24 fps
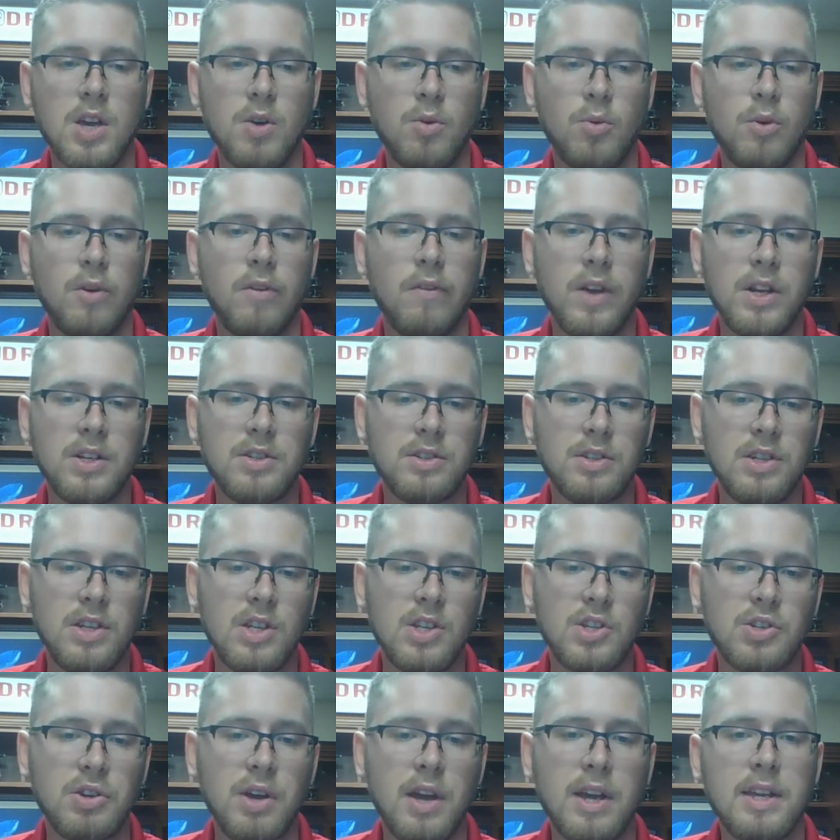we'll eventually
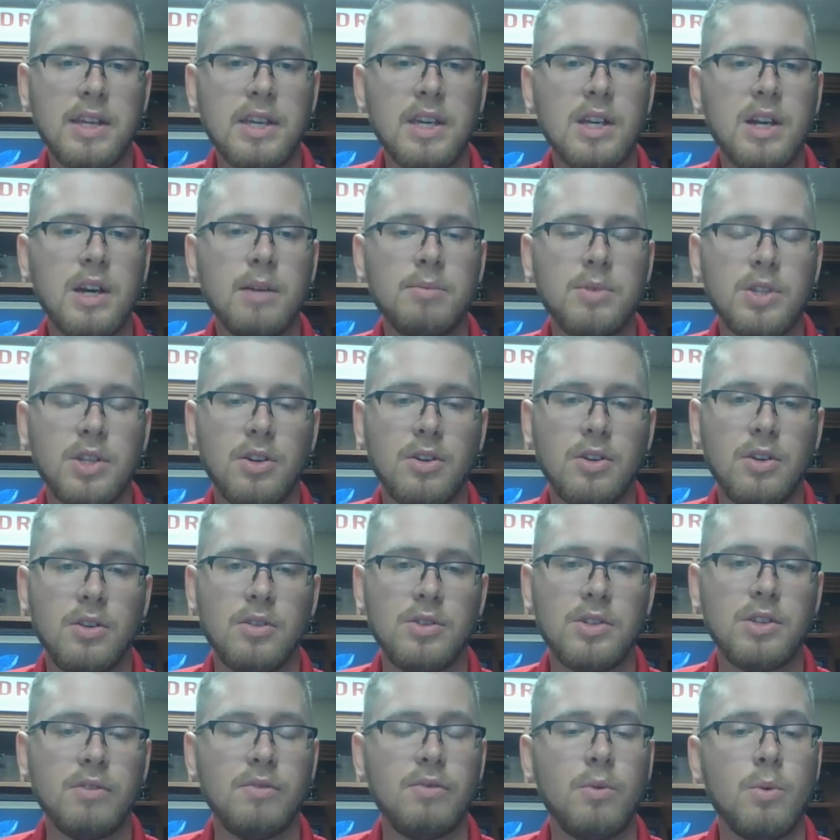try and get up to close
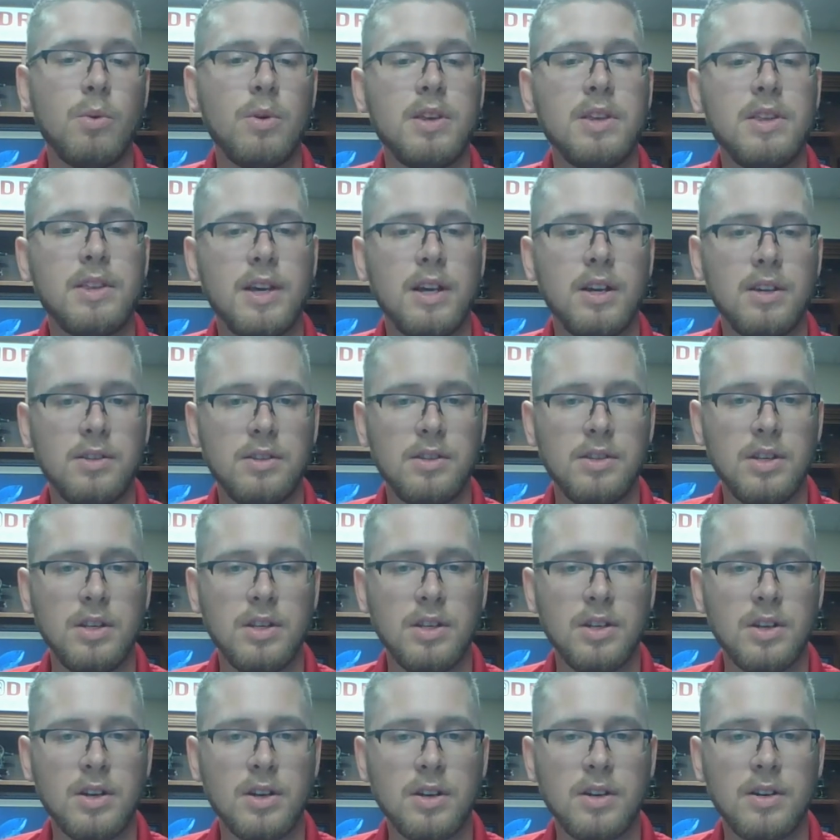to $40,000 a
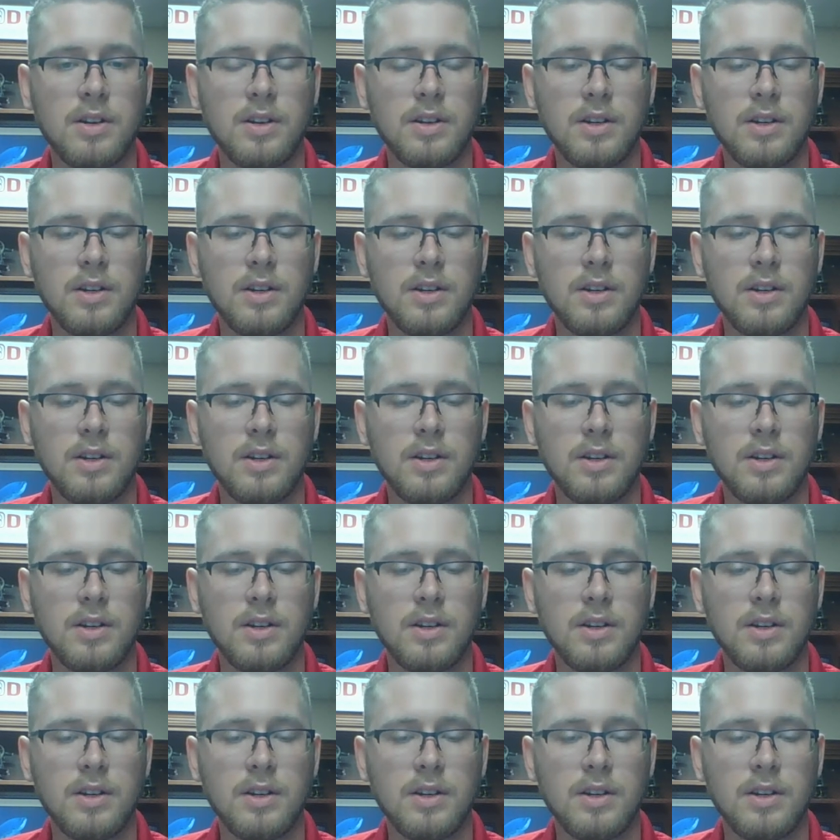year.